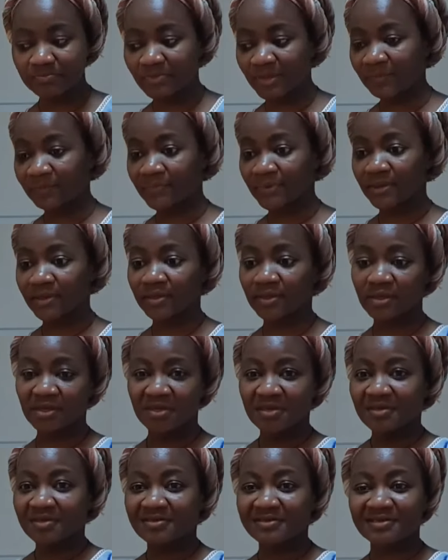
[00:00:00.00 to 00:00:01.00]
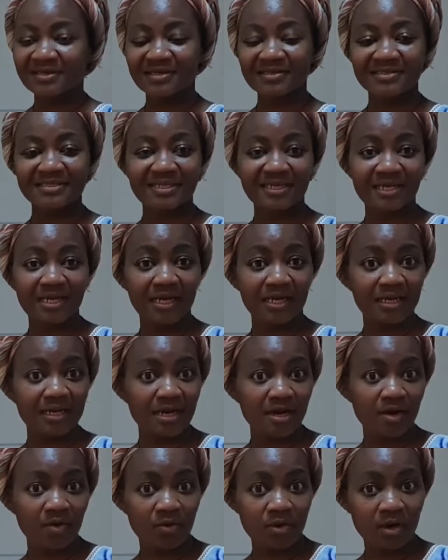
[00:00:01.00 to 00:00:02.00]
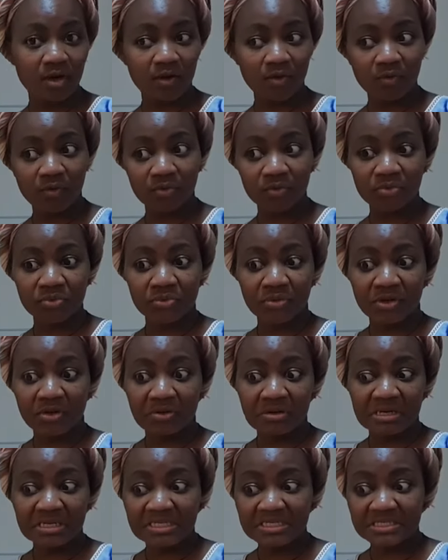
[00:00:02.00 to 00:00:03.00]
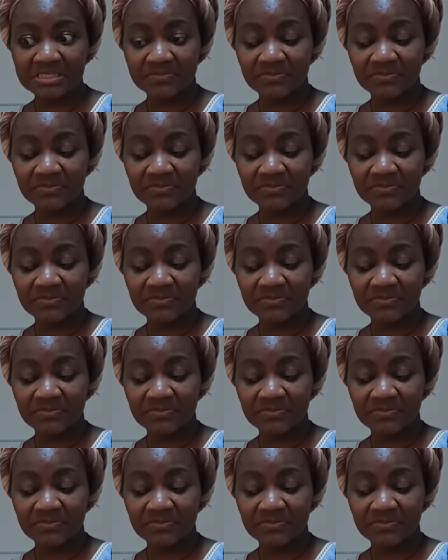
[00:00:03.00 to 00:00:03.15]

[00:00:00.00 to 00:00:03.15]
Maybe it can take an hour or 2 hours,